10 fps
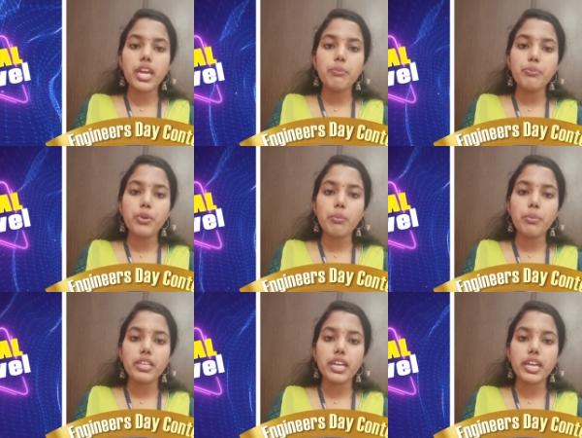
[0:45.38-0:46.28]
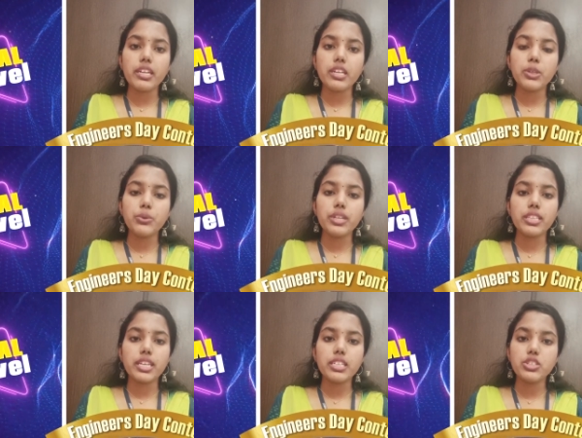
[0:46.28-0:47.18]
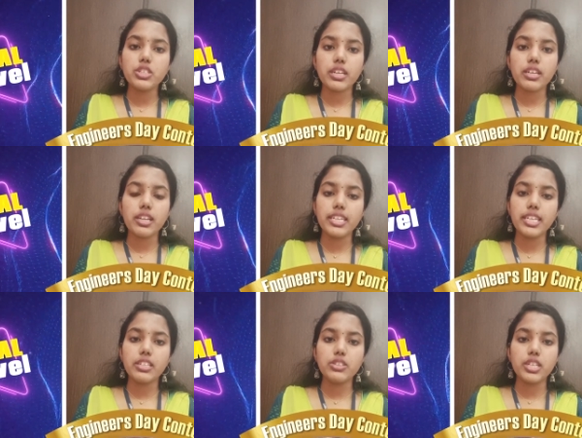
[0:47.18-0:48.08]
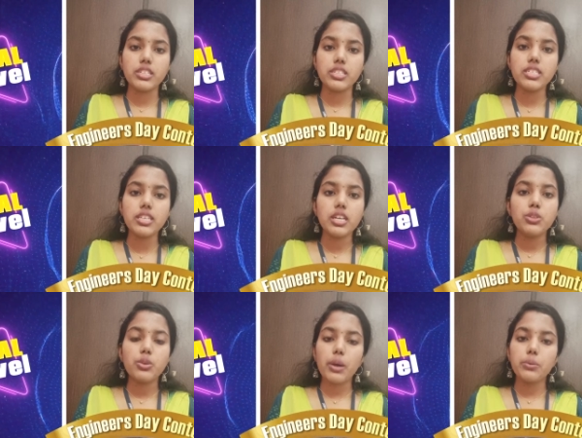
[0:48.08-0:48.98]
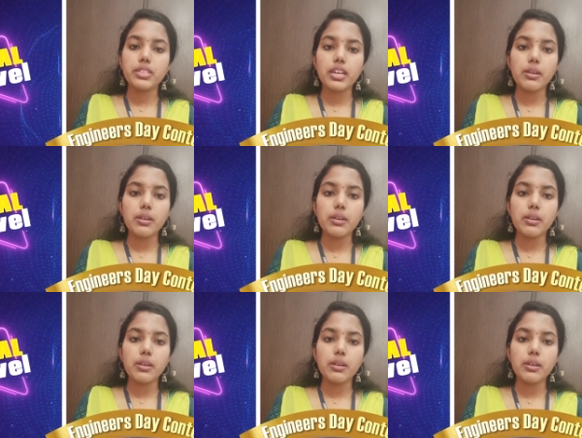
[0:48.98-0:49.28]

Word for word: improper care during their clinical changes throughout their